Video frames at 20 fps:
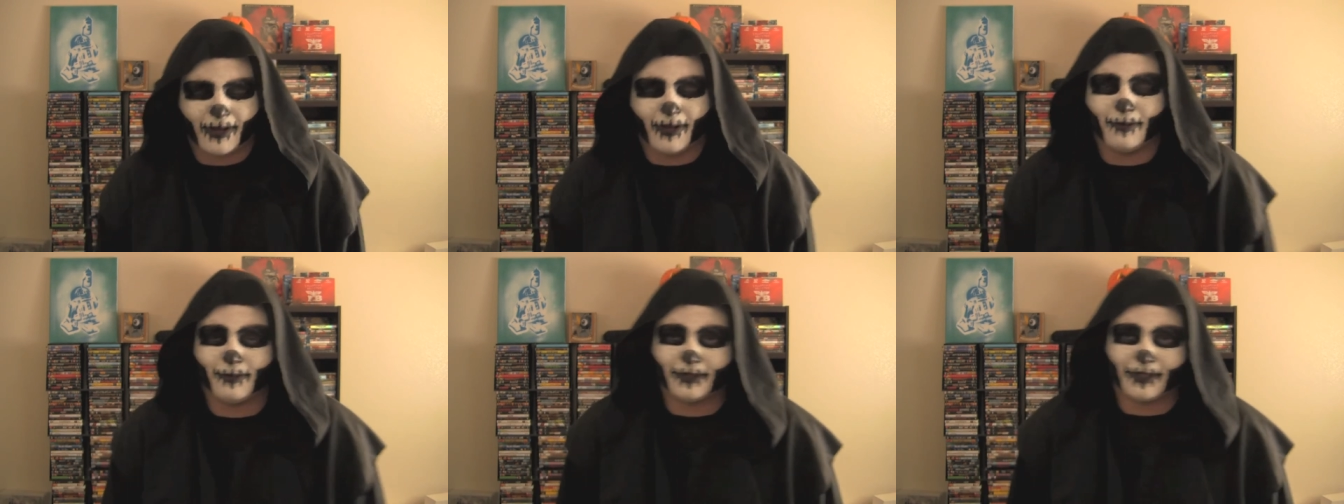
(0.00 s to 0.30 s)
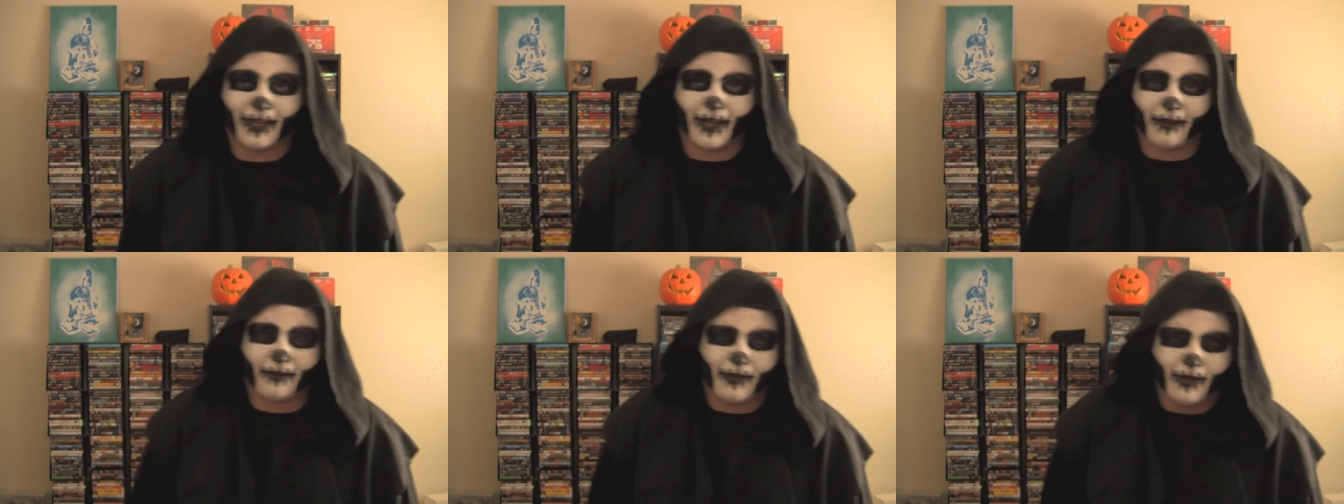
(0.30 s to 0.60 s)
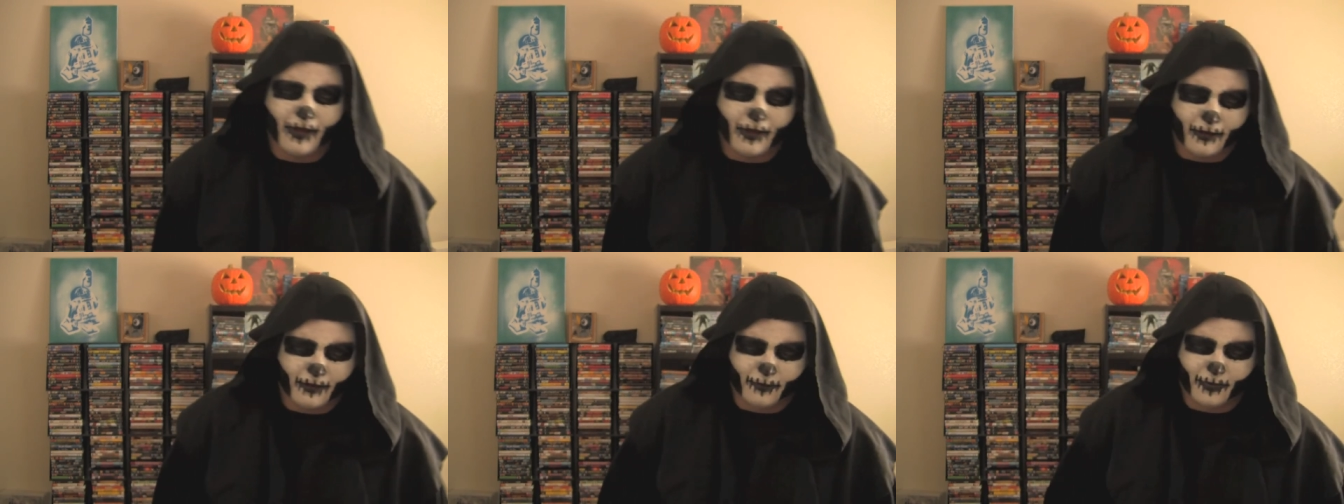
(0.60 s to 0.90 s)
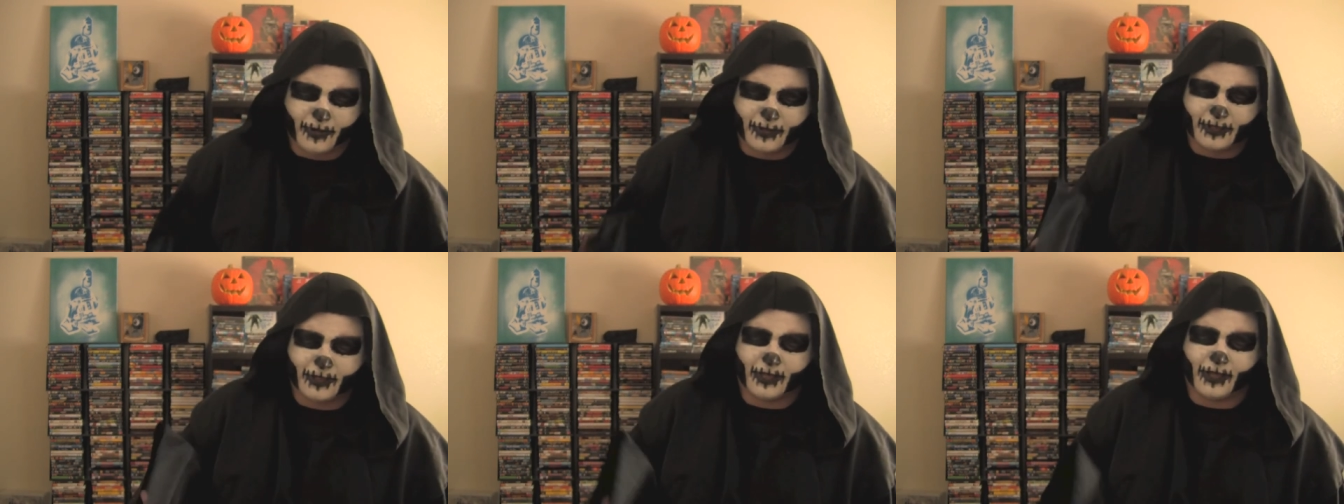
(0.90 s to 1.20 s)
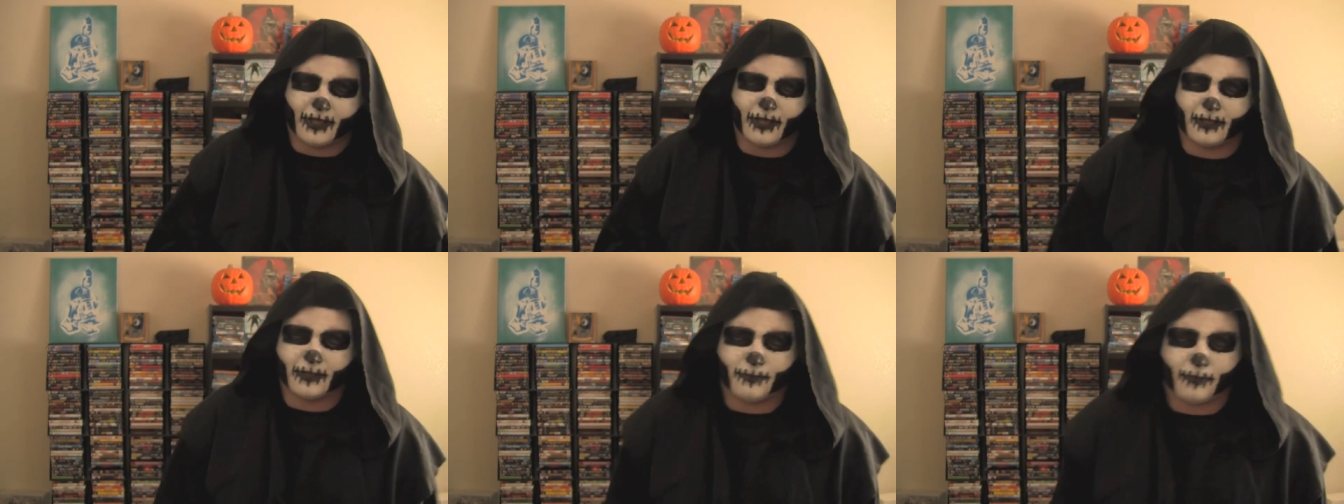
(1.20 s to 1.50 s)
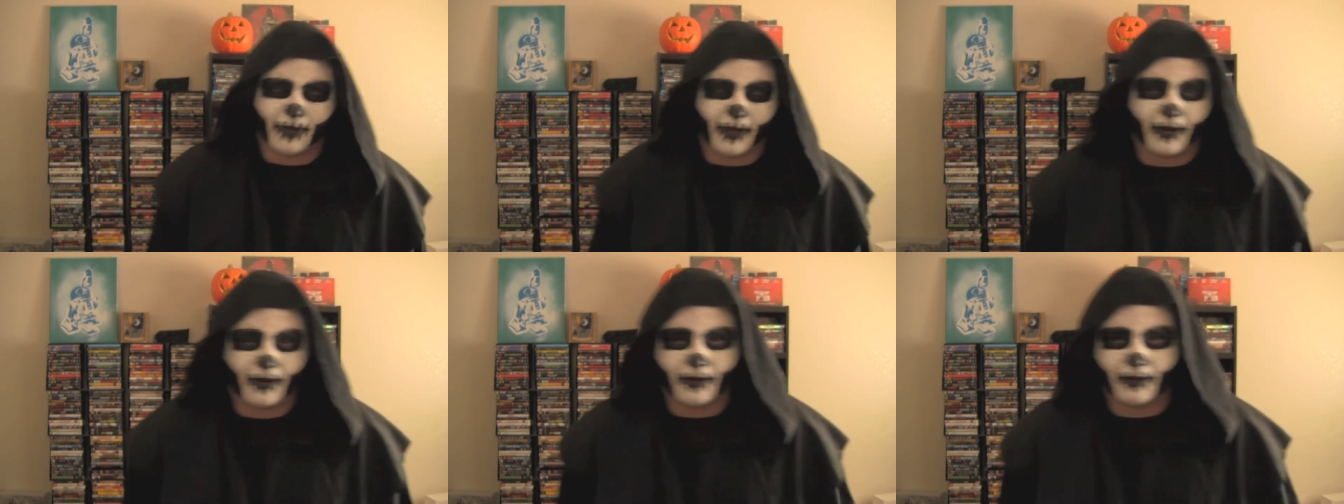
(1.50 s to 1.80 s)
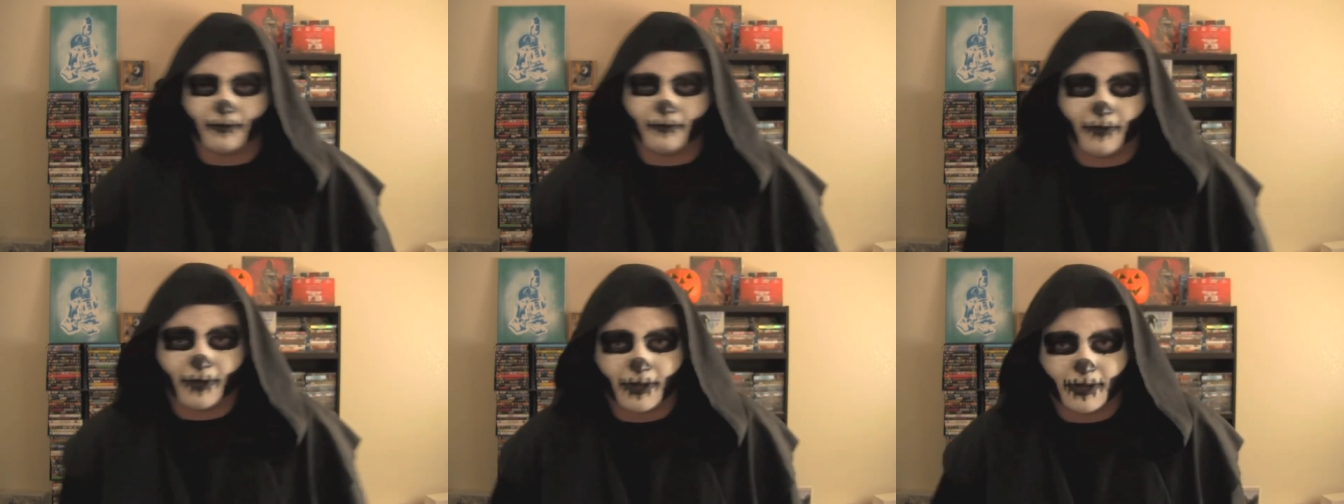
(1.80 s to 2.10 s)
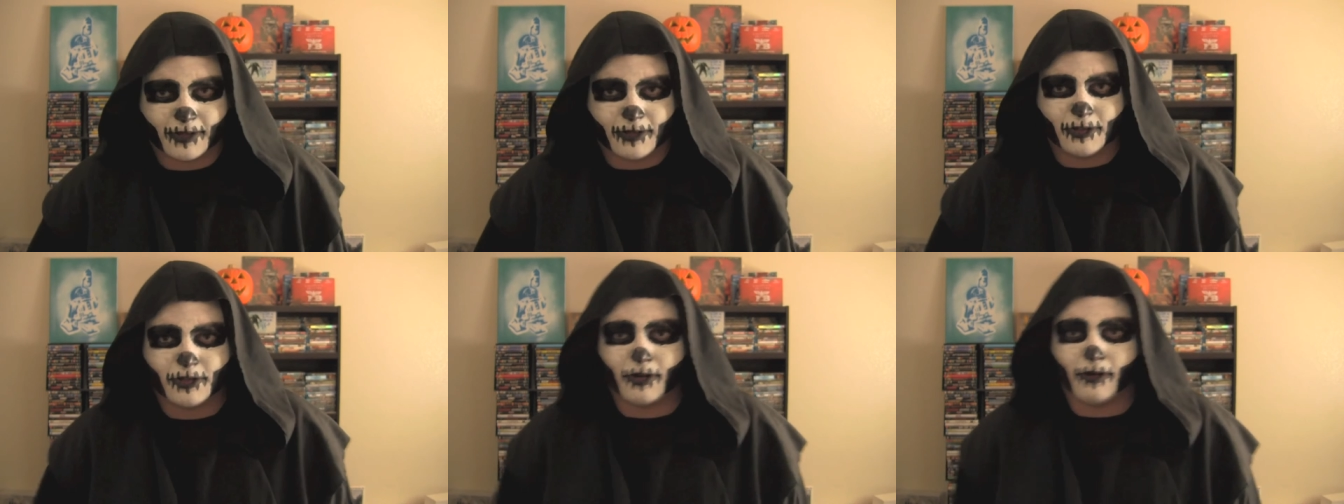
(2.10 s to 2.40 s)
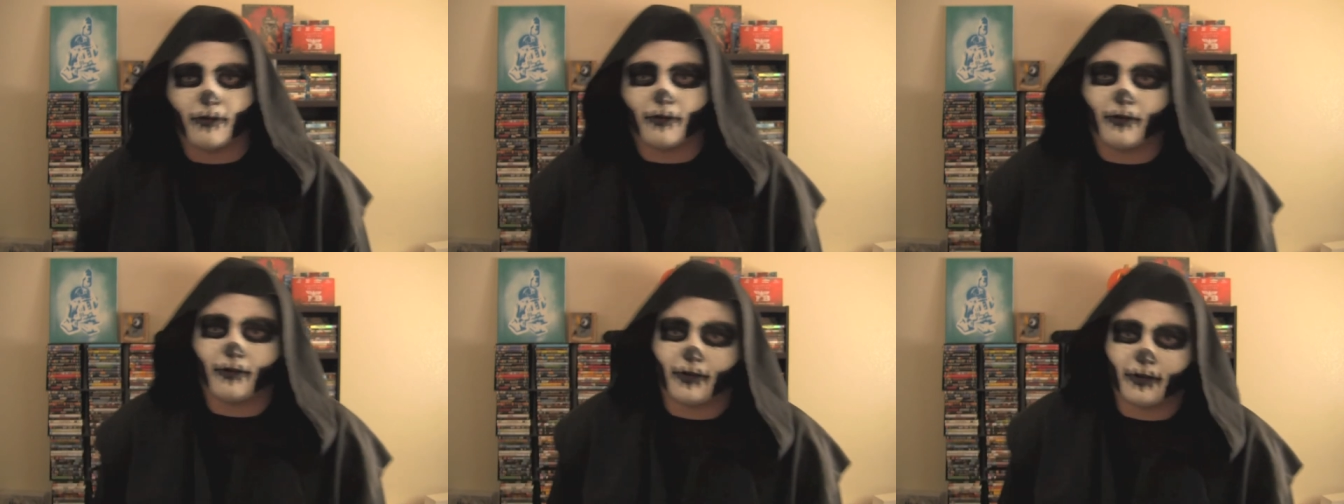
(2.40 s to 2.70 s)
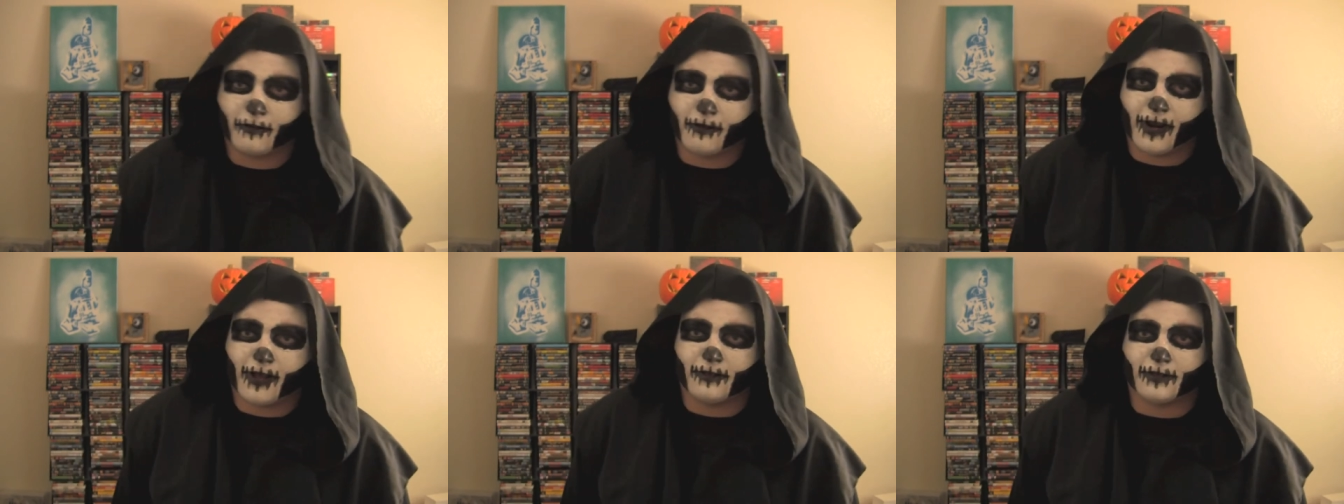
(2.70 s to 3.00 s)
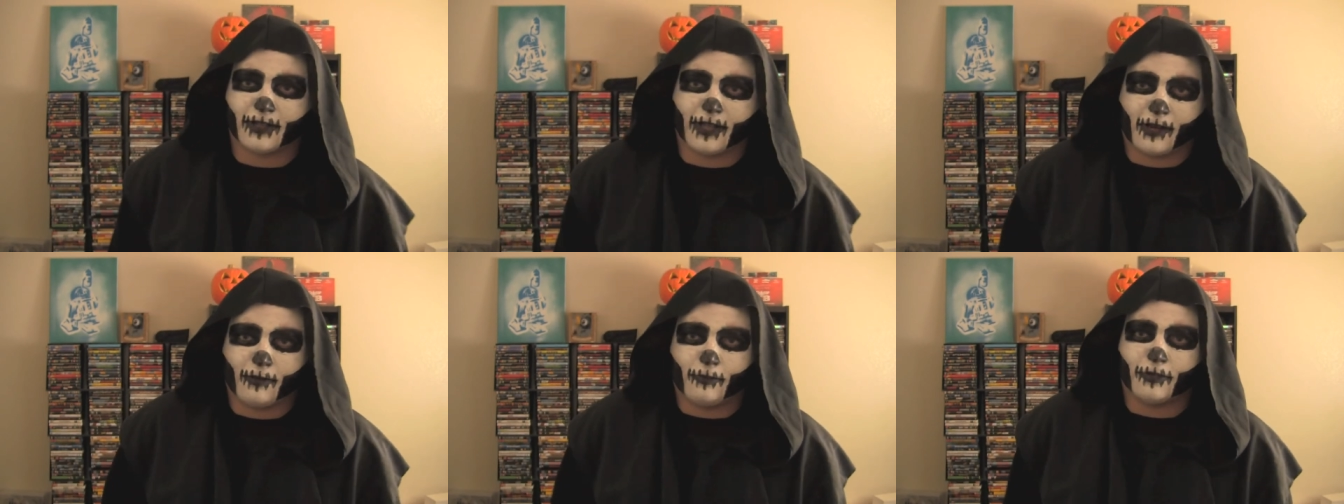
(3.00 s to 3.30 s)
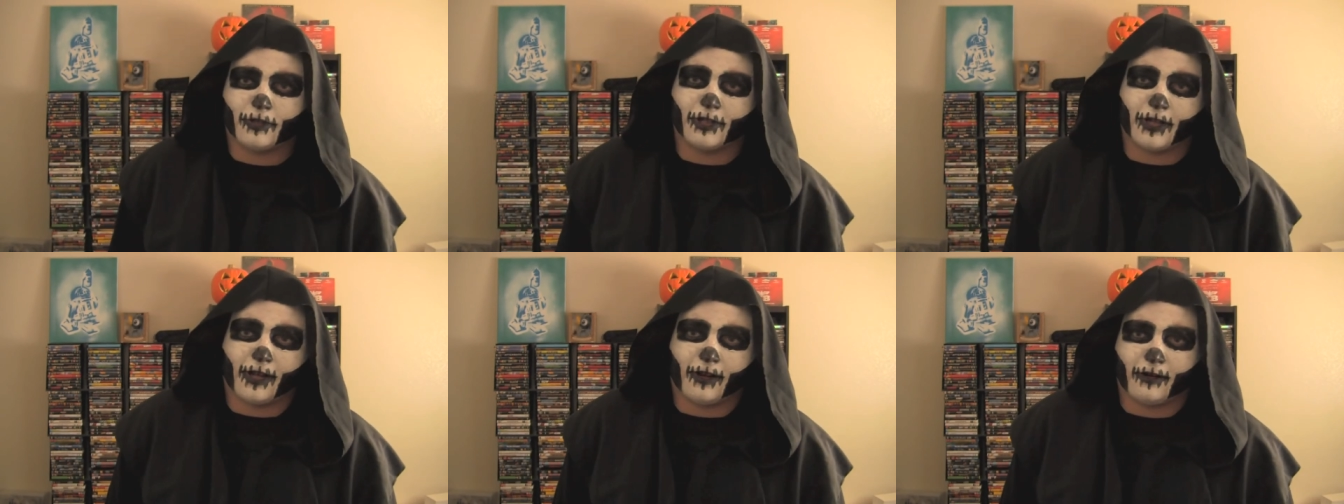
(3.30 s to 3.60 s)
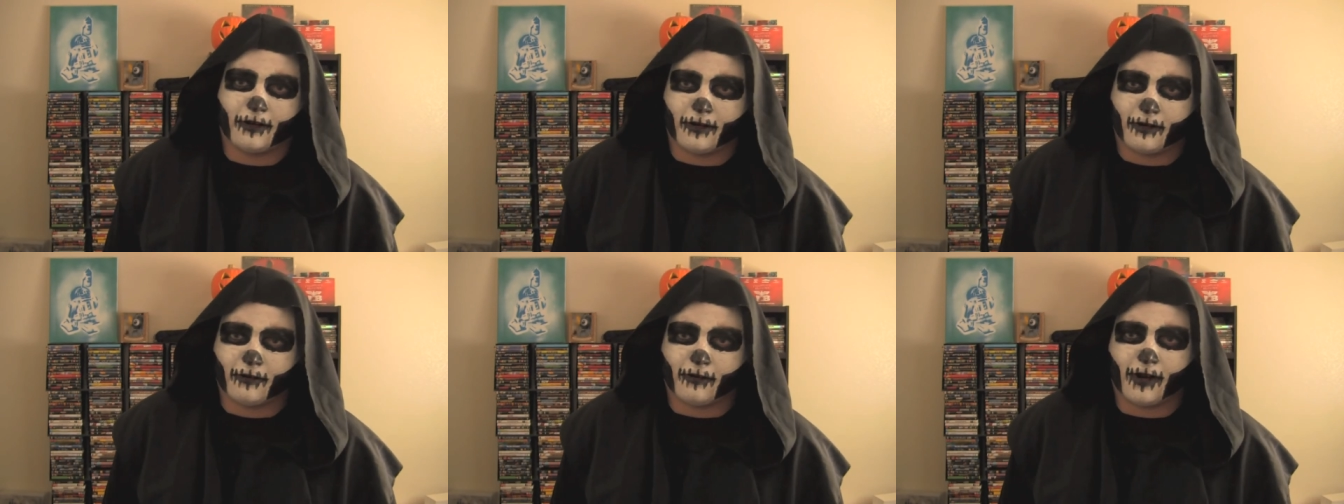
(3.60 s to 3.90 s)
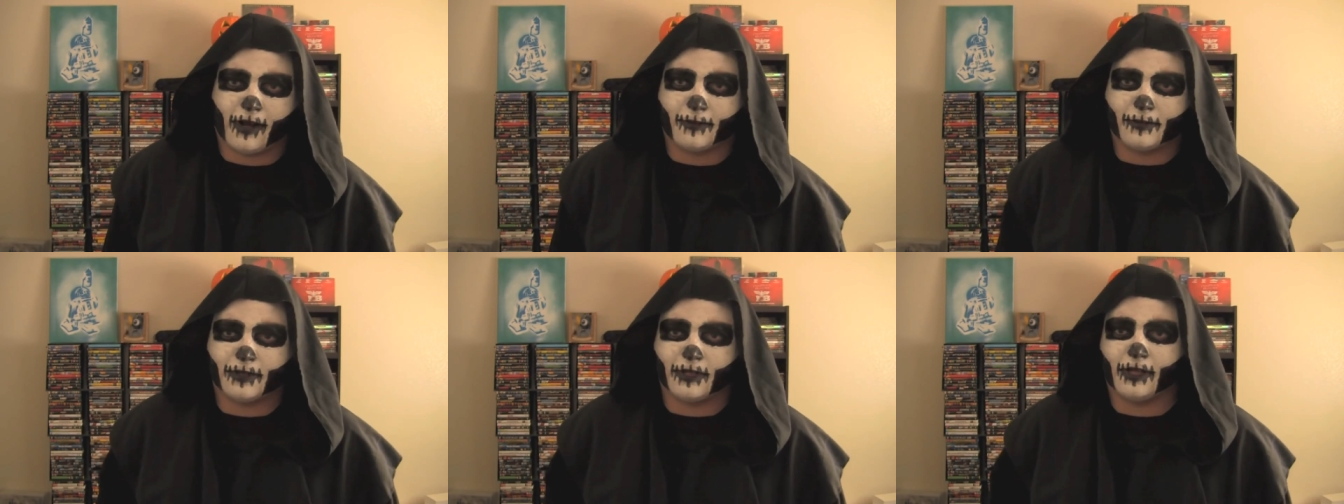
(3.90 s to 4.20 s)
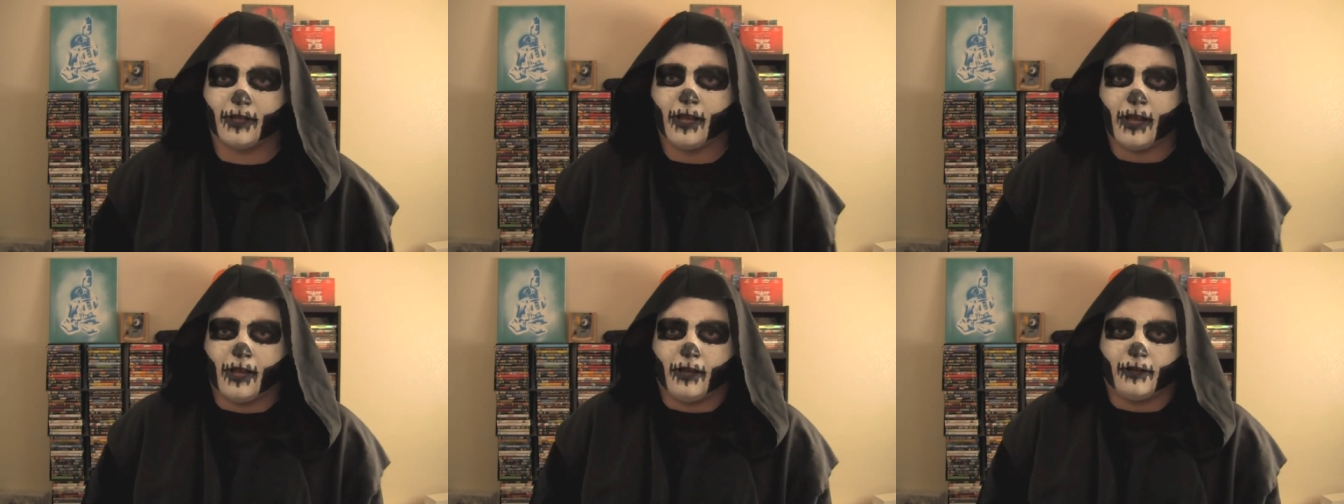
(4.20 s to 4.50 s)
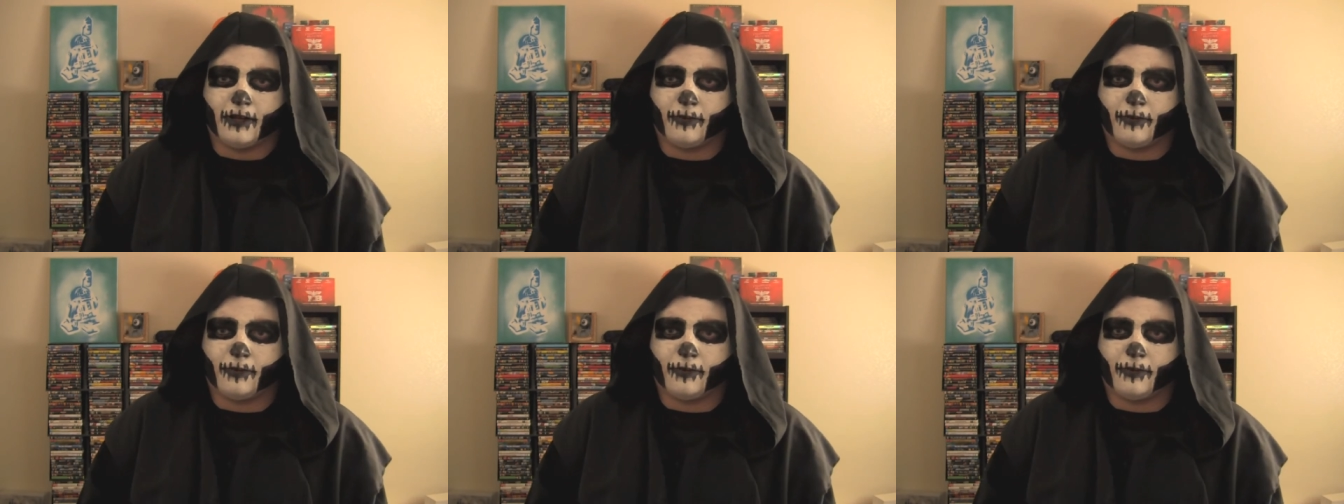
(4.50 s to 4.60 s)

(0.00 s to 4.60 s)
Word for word: comes out, a bunch of kids playing a fucking joke on the groundskeeper, janitor, cropsy.